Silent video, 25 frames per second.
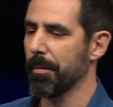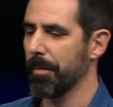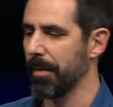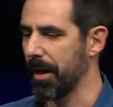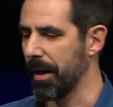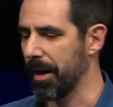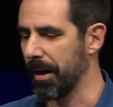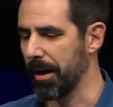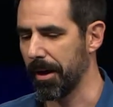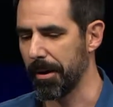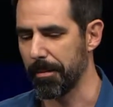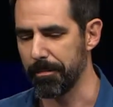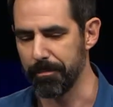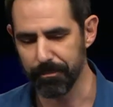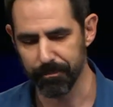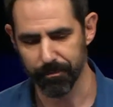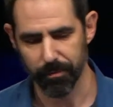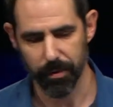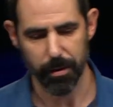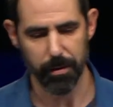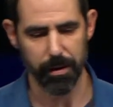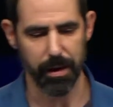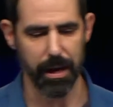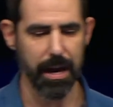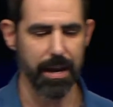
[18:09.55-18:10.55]
Um,
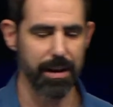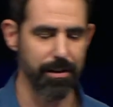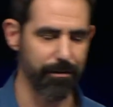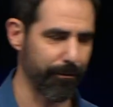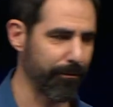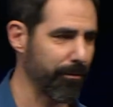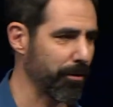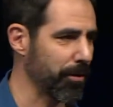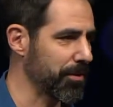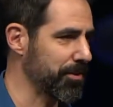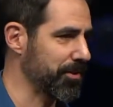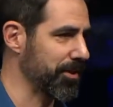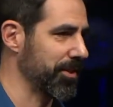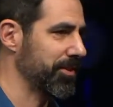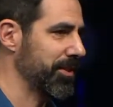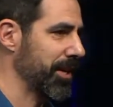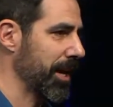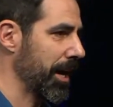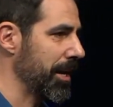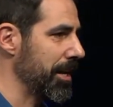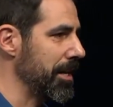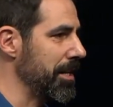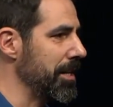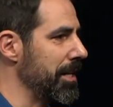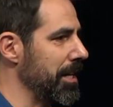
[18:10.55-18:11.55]
and at first, it's
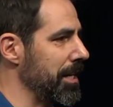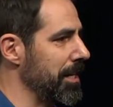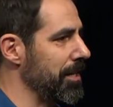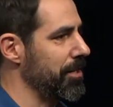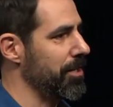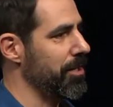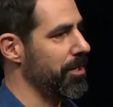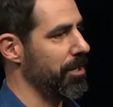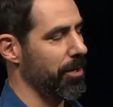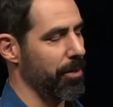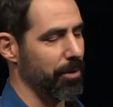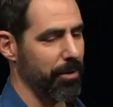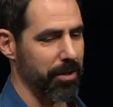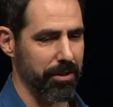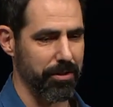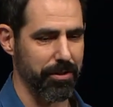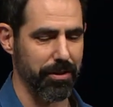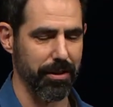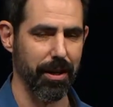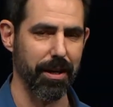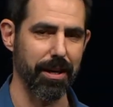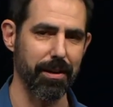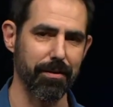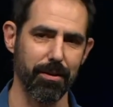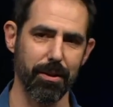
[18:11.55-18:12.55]
kind of neat, you know, because
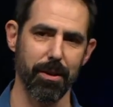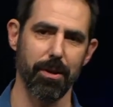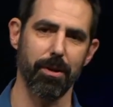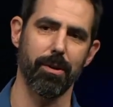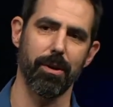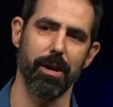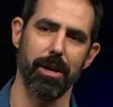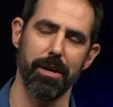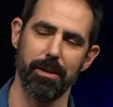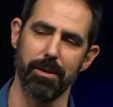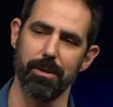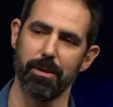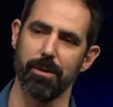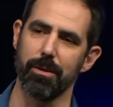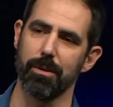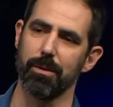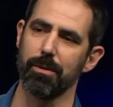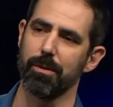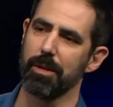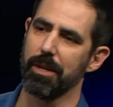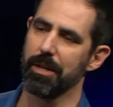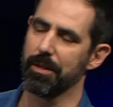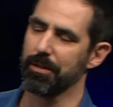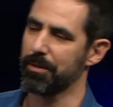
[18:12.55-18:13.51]
even though I know